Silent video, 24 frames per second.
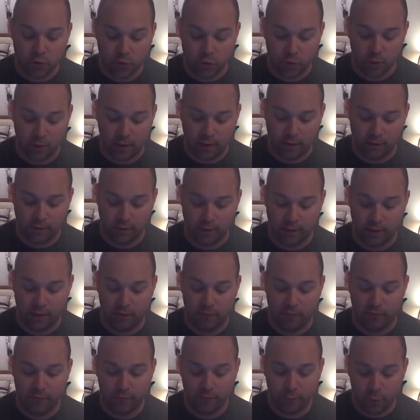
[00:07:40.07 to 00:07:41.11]
tree yielding
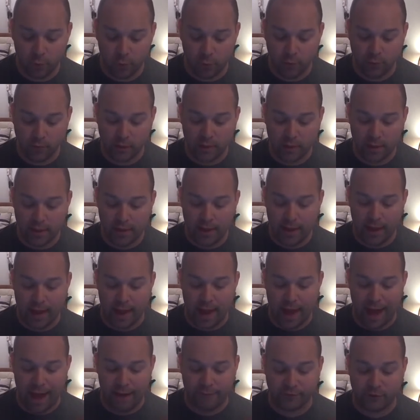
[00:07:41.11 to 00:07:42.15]
fruit
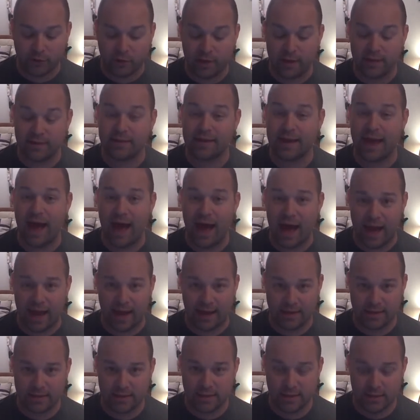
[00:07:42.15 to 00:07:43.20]
after his
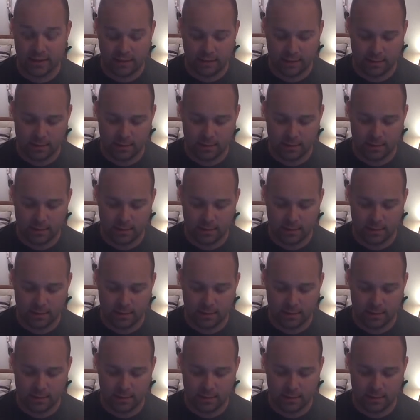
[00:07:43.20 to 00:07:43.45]
kind.